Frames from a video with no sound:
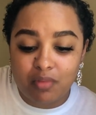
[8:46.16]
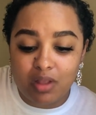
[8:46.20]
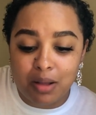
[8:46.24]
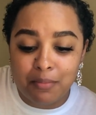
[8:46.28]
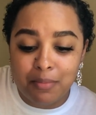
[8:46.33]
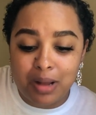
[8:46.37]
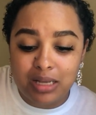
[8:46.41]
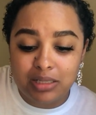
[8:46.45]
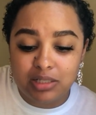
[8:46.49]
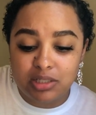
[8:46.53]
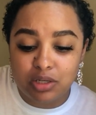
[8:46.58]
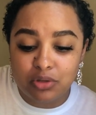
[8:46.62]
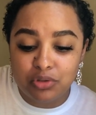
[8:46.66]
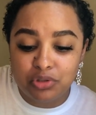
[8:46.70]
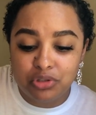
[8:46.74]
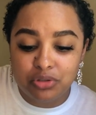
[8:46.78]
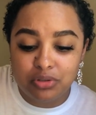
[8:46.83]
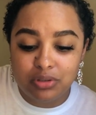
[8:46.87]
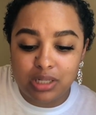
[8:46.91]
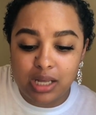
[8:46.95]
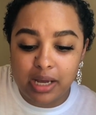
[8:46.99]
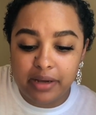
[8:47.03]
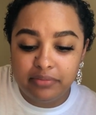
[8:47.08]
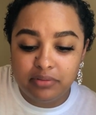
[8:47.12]
My
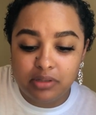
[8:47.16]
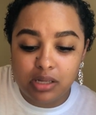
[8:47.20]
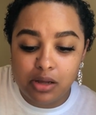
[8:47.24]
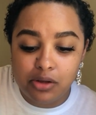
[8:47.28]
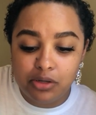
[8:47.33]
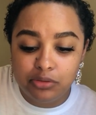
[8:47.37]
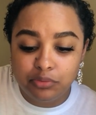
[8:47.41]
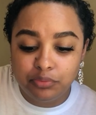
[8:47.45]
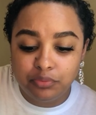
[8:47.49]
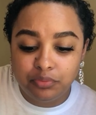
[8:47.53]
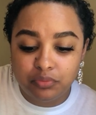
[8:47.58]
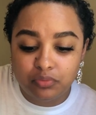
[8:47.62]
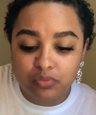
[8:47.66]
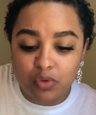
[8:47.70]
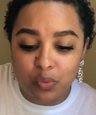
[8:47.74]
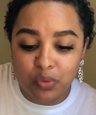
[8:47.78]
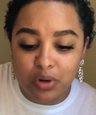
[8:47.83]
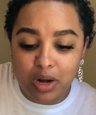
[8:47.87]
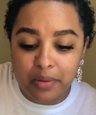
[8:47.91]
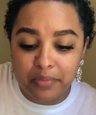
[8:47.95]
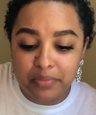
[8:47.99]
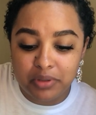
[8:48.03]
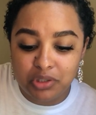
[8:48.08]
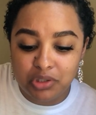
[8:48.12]
social life, though,
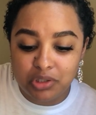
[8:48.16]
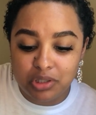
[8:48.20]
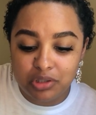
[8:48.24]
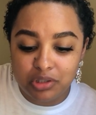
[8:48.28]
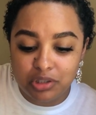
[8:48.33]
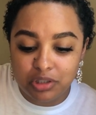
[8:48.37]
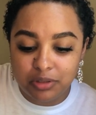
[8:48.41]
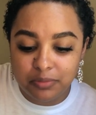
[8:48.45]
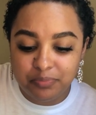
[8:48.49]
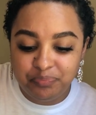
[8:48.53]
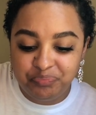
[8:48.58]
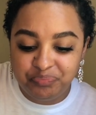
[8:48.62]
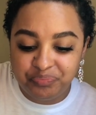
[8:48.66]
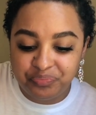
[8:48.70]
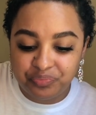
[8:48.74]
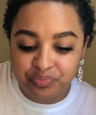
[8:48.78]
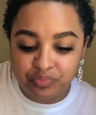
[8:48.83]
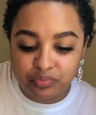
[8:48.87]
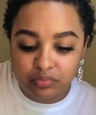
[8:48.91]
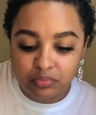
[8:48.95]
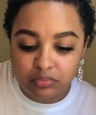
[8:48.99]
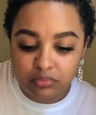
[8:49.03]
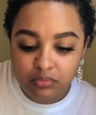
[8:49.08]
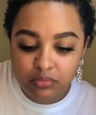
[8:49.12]
when I was younger,
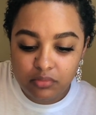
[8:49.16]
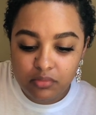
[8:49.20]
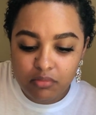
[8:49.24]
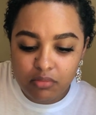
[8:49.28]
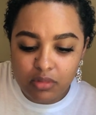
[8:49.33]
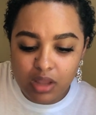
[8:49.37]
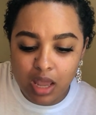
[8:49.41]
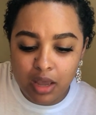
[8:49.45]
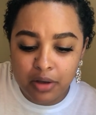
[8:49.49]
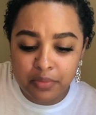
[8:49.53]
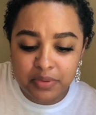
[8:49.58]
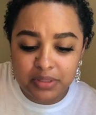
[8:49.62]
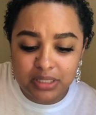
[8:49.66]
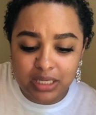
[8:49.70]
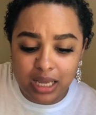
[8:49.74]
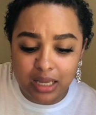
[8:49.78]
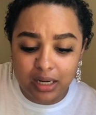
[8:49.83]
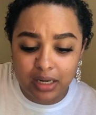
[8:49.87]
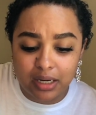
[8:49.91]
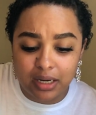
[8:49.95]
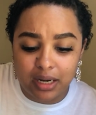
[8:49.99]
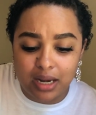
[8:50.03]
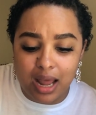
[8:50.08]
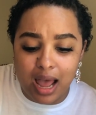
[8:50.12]
it was
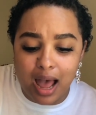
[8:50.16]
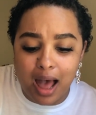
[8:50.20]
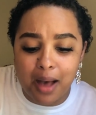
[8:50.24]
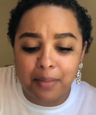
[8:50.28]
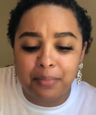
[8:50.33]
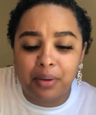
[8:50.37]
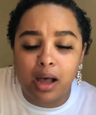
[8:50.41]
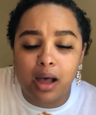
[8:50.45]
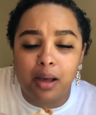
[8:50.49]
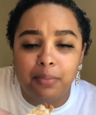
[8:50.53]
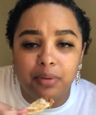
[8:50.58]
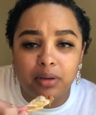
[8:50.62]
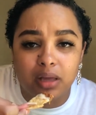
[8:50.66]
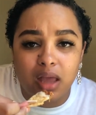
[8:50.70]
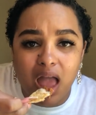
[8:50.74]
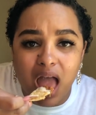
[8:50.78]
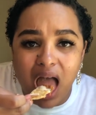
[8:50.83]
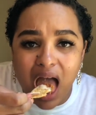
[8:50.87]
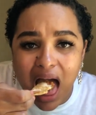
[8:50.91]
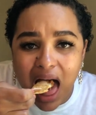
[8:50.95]
kind of not popping.